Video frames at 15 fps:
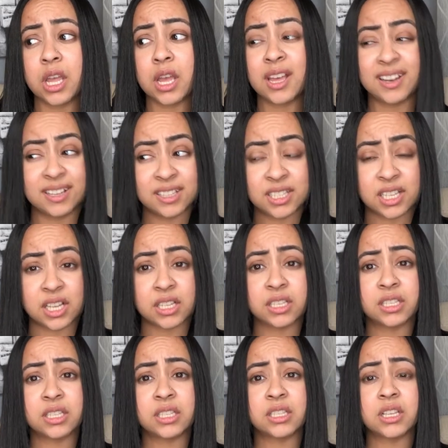and
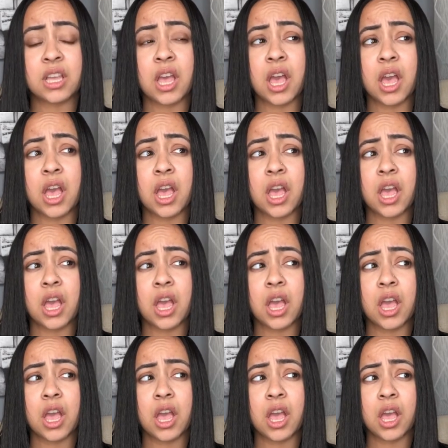insects
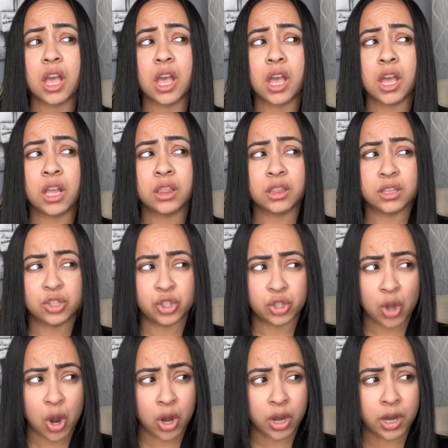and the
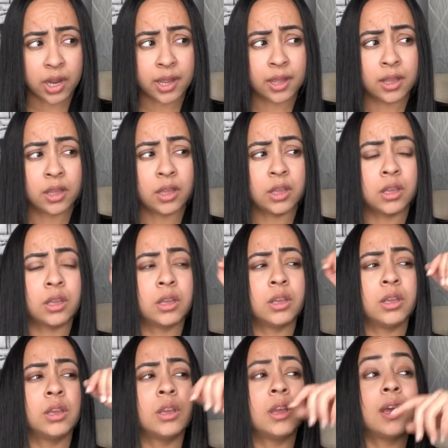dark
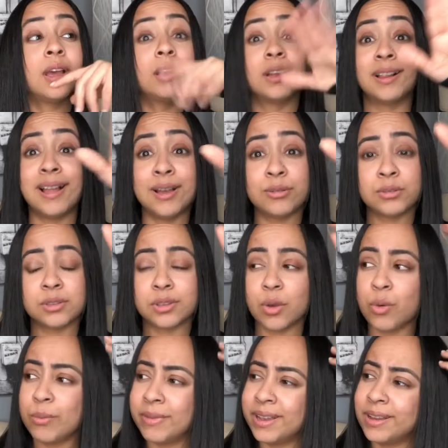and clowns.
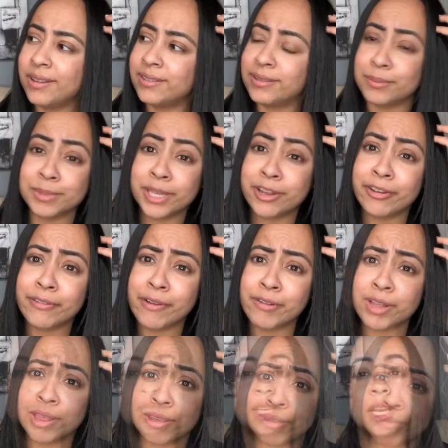Oh my God, I'm scared of
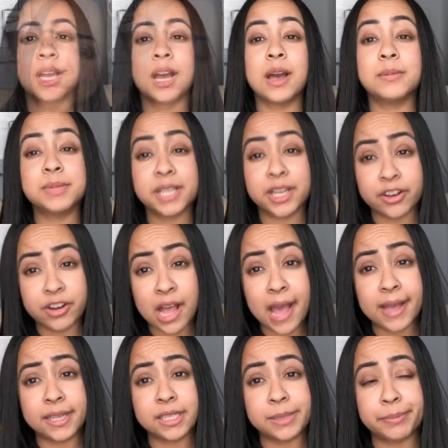everything. I'm scared of
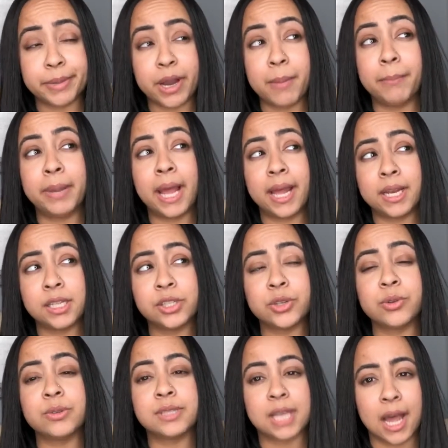heights, but I'm planning to
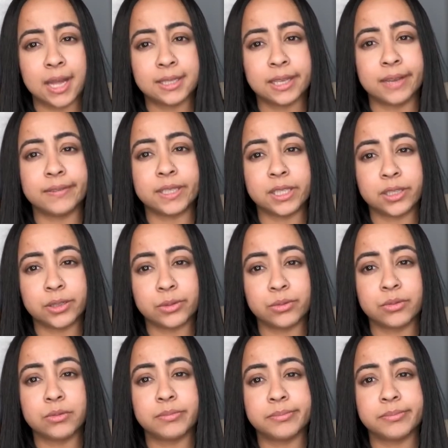go skydiving soon.